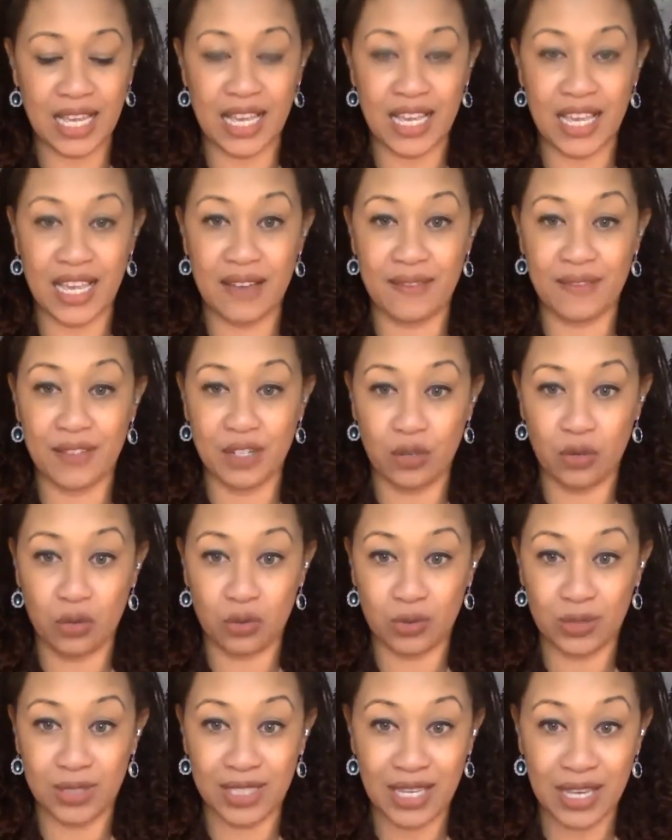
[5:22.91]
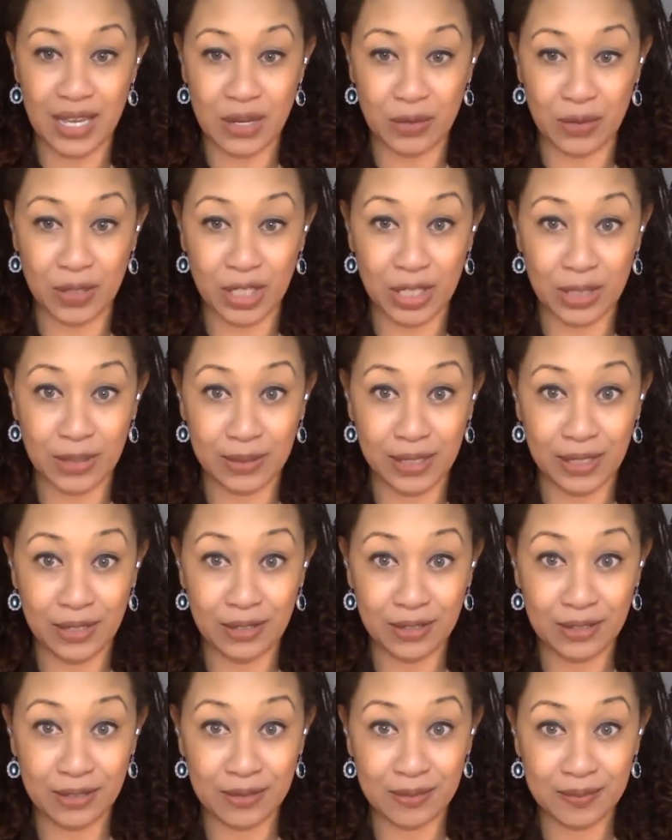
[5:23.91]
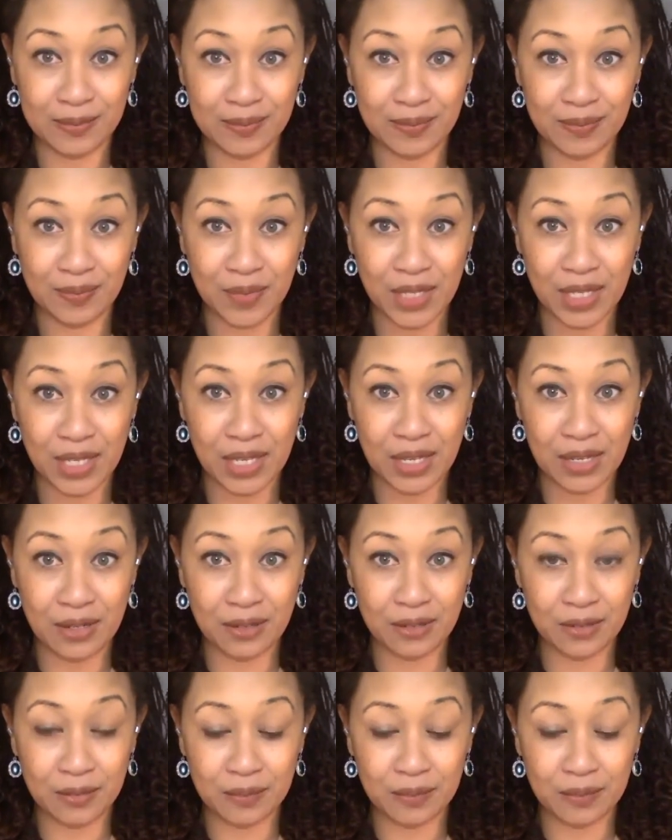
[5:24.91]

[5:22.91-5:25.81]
I have an old calculator here.